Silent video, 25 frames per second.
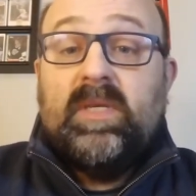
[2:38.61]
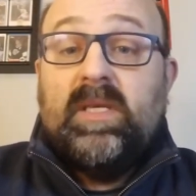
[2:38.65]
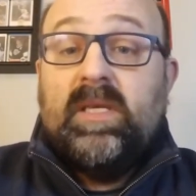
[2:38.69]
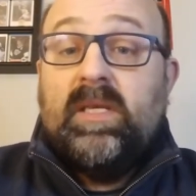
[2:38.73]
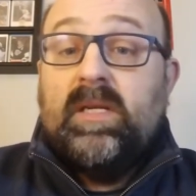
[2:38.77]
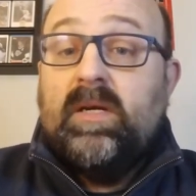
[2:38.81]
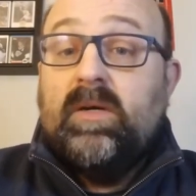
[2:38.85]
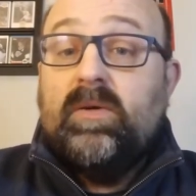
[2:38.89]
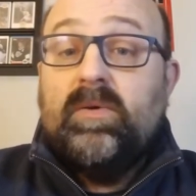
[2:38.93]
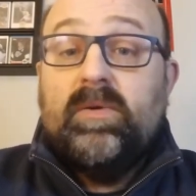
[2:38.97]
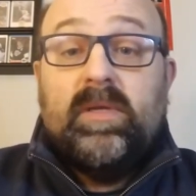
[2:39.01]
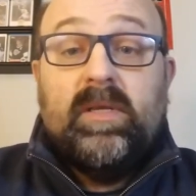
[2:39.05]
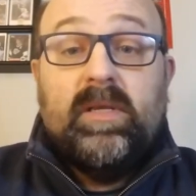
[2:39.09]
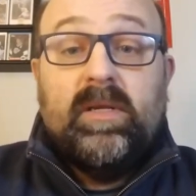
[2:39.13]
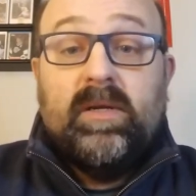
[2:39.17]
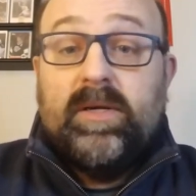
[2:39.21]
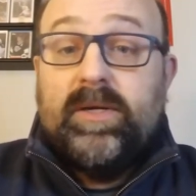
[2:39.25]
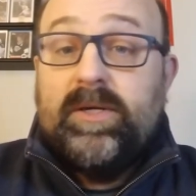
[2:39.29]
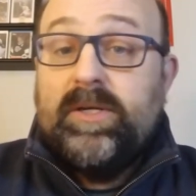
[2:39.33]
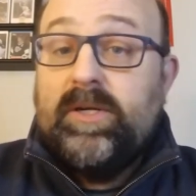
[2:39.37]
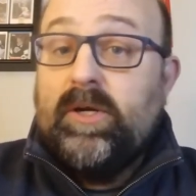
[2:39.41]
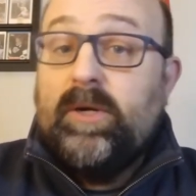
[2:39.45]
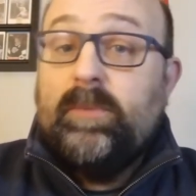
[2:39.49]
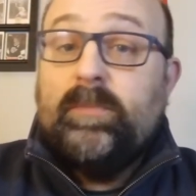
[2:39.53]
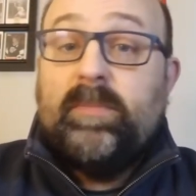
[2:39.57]
you know, you're
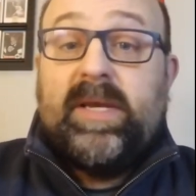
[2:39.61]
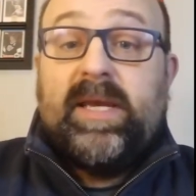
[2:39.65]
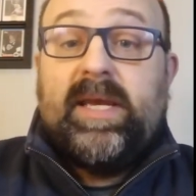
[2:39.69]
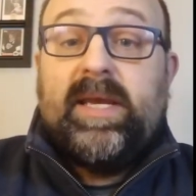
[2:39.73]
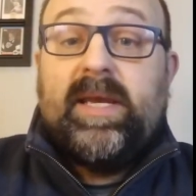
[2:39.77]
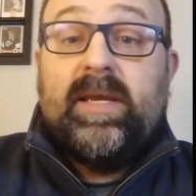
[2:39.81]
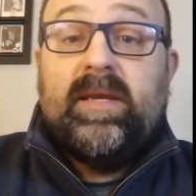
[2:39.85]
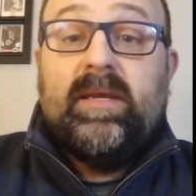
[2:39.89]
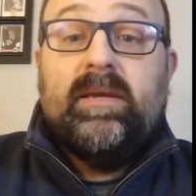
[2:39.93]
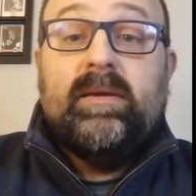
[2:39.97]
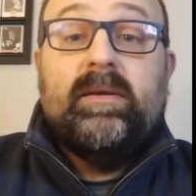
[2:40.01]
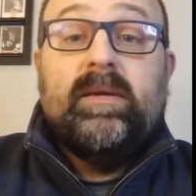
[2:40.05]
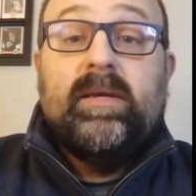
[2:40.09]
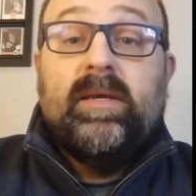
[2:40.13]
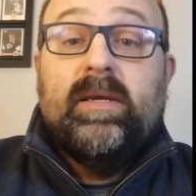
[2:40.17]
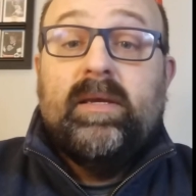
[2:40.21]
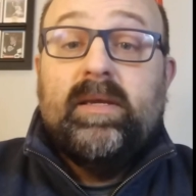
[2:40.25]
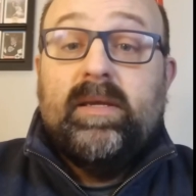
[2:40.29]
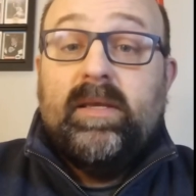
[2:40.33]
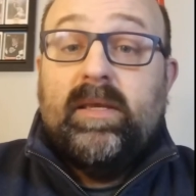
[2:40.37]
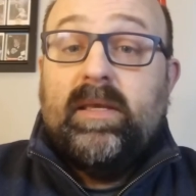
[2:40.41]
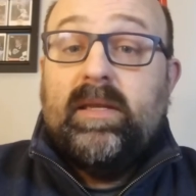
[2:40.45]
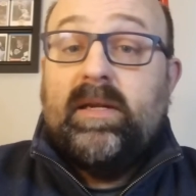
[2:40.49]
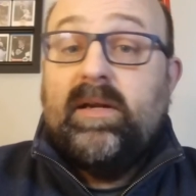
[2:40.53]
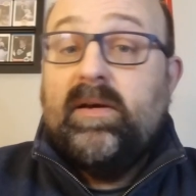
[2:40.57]
a dirtbag,
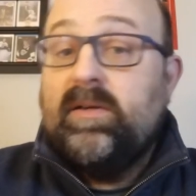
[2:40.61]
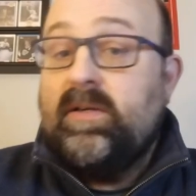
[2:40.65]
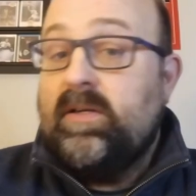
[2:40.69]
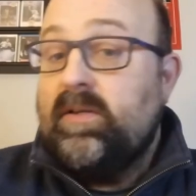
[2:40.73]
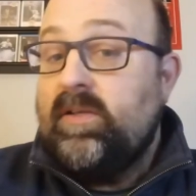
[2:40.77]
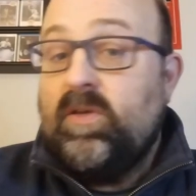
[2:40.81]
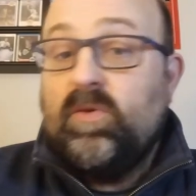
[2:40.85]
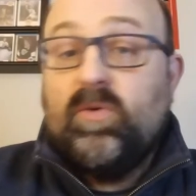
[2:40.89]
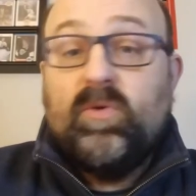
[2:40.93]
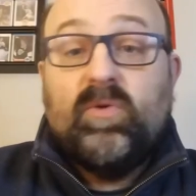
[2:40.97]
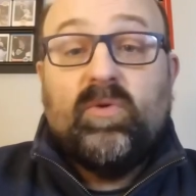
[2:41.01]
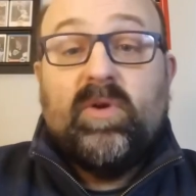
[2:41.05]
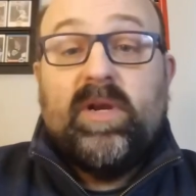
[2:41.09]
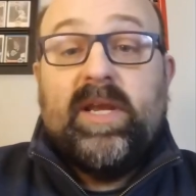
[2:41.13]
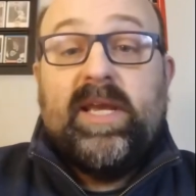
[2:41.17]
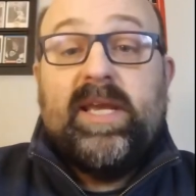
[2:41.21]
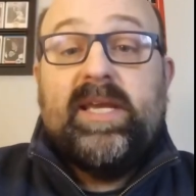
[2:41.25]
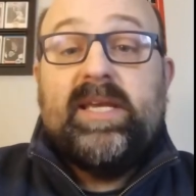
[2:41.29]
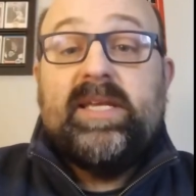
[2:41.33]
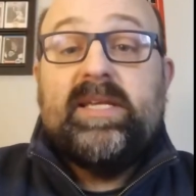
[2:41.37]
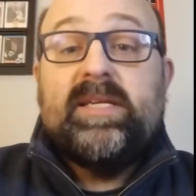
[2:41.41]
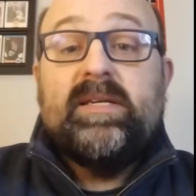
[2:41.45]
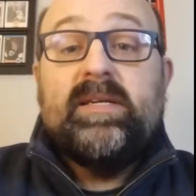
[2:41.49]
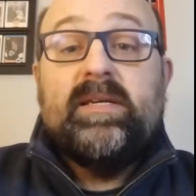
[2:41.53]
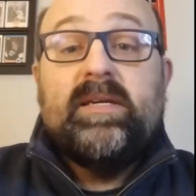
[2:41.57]
get out of
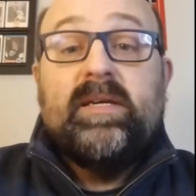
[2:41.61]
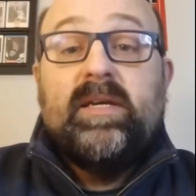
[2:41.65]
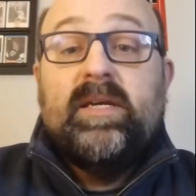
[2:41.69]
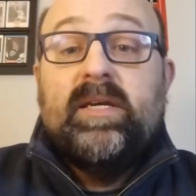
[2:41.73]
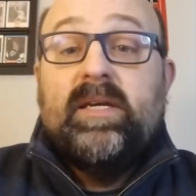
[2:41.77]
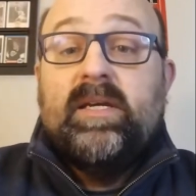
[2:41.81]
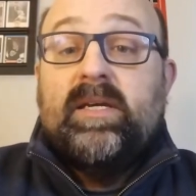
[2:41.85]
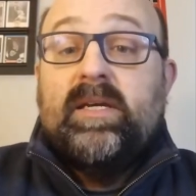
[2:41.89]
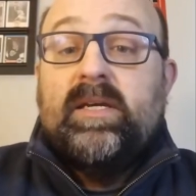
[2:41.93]
Ukraine,